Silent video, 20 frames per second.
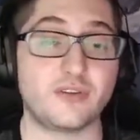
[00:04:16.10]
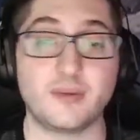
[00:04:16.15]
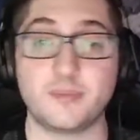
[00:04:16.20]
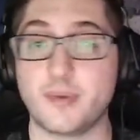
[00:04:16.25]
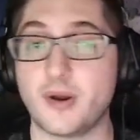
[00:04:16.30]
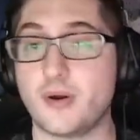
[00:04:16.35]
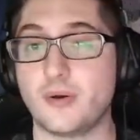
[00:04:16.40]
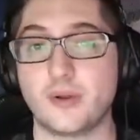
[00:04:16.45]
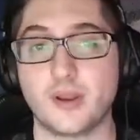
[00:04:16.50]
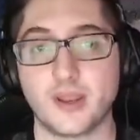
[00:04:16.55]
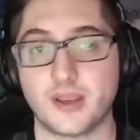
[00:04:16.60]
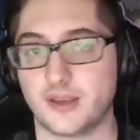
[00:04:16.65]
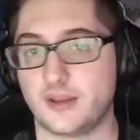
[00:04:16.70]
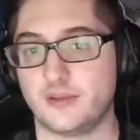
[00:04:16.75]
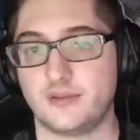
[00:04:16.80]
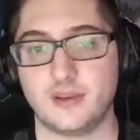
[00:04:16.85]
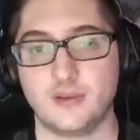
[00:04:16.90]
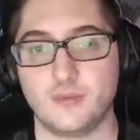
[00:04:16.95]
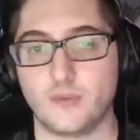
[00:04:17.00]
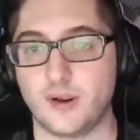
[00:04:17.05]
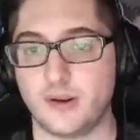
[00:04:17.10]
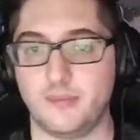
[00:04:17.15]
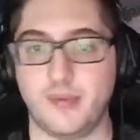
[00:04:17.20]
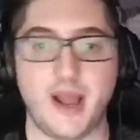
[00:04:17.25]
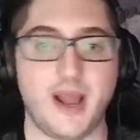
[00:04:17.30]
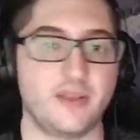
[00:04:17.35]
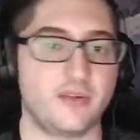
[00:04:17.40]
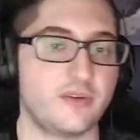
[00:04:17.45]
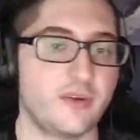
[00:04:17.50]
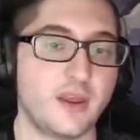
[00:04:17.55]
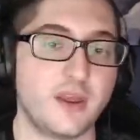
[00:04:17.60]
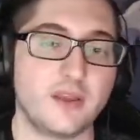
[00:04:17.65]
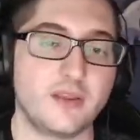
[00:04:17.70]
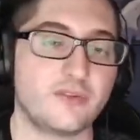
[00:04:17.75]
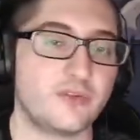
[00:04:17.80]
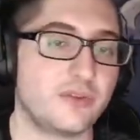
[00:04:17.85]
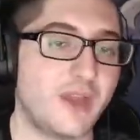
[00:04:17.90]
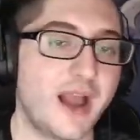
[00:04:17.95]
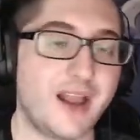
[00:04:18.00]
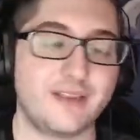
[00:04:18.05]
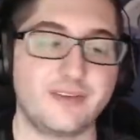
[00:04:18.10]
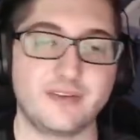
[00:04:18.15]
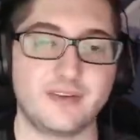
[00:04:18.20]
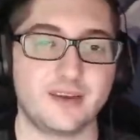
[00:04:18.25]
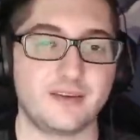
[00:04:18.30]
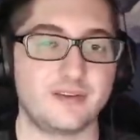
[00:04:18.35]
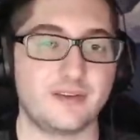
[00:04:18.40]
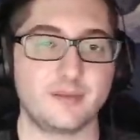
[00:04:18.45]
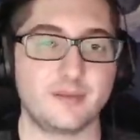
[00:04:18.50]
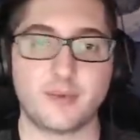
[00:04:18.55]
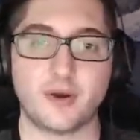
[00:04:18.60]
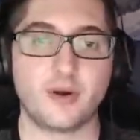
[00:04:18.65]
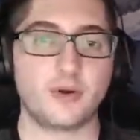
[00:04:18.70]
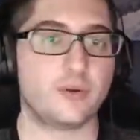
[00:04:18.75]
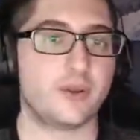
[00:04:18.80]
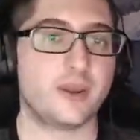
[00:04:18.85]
boat, T1 mats. 960 boat,